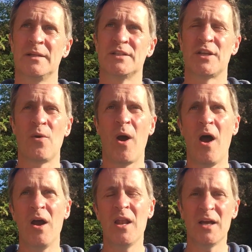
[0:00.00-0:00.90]
So
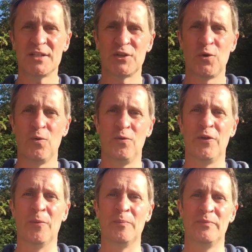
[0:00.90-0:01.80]
I like to call
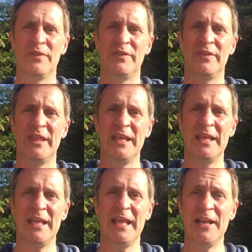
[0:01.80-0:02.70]
them
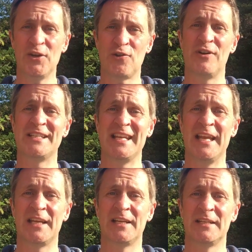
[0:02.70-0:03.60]
the inner
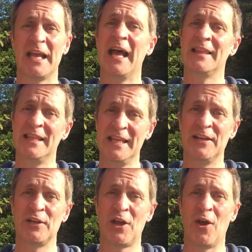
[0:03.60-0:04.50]
critic and the
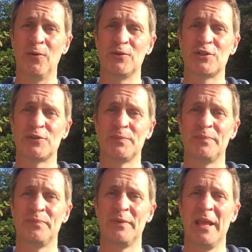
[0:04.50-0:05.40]
inner coach.
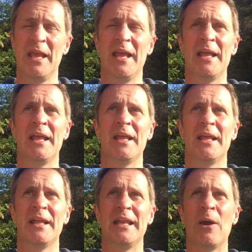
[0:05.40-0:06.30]

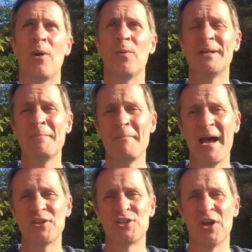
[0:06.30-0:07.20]
Now, I would
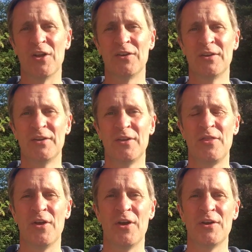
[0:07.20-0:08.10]
imagine
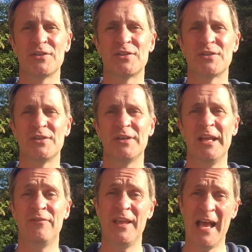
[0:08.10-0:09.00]
that
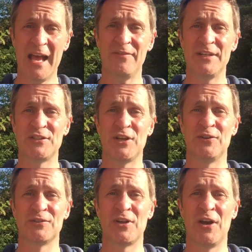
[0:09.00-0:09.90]
if you have an
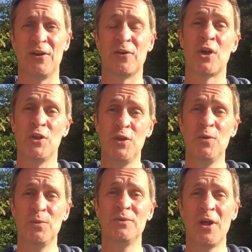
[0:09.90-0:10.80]
internal dialogue,
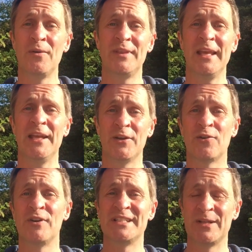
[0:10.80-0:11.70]
you will know the inner
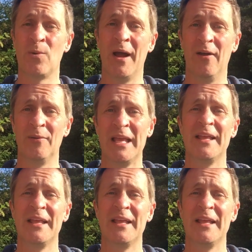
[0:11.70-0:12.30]
critic well.